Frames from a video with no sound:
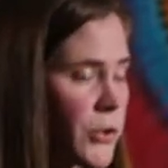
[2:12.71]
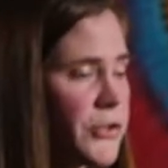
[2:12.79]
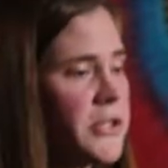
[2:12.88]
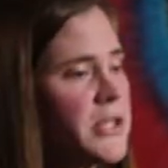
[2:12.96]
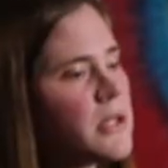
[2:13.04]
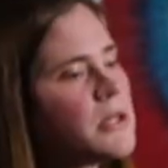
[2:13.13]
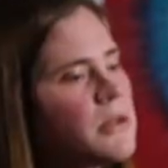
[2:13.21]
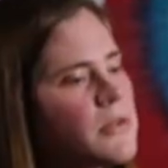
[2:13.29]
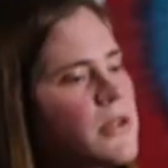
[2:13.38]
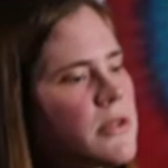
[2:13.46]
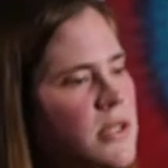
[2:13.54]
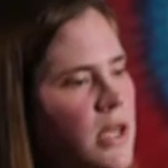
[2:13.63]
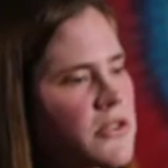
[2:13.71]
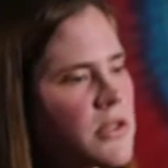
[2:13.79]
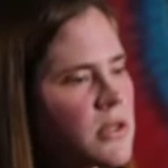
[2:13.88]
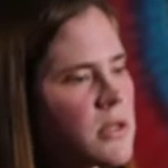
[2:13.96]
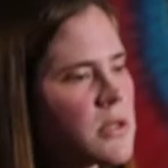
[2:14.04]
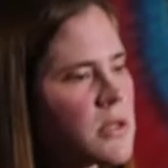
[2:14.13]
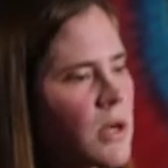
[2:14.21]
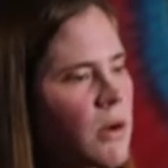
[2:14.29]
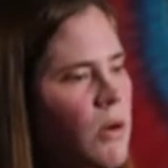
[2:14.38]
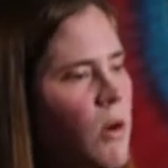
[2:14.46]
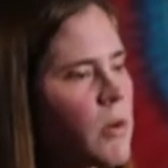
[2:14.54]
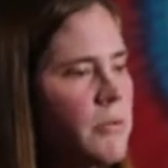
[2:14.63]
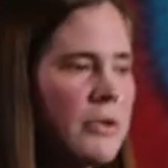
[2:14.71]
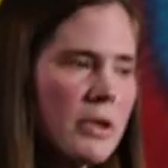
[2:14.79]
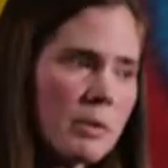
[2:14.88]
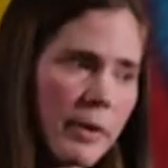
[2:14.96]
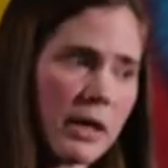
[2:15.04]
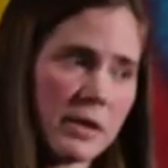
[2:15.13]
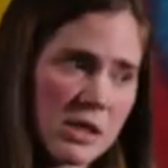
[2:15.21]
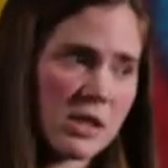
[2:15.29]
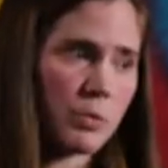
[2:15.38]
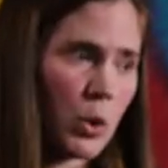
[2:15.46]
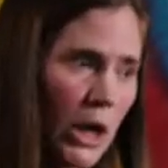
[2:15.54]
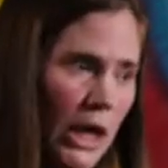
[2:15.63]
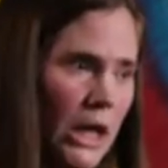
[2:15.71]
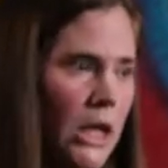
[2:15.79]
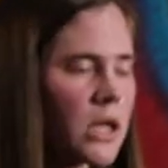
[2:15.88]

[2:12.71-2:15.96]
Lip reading: We're just going to do a few sessions, so hopefully by the spring.